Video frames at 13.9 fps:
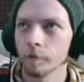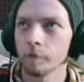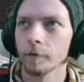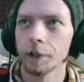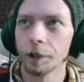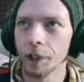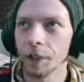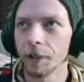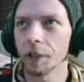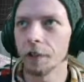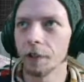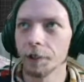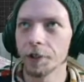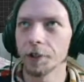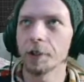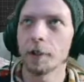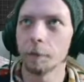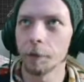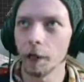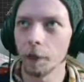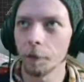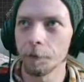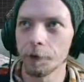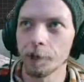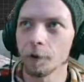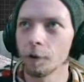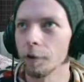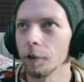you need the collision to pick up the
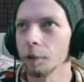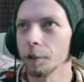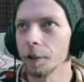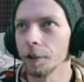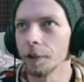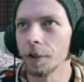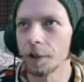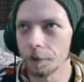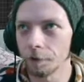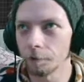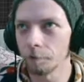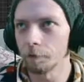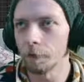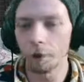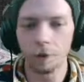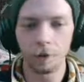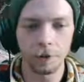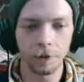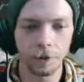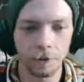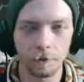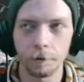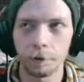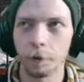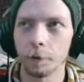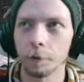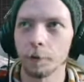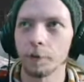sword, but then it causes
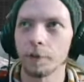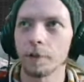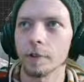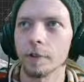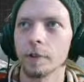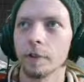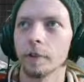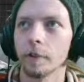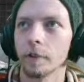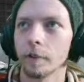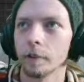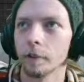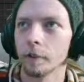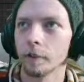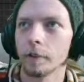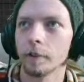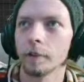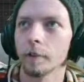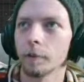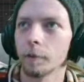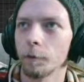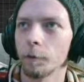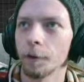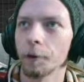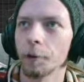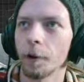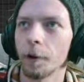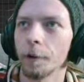troubles with
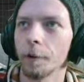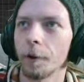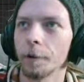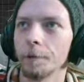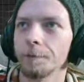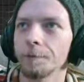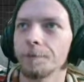you running around.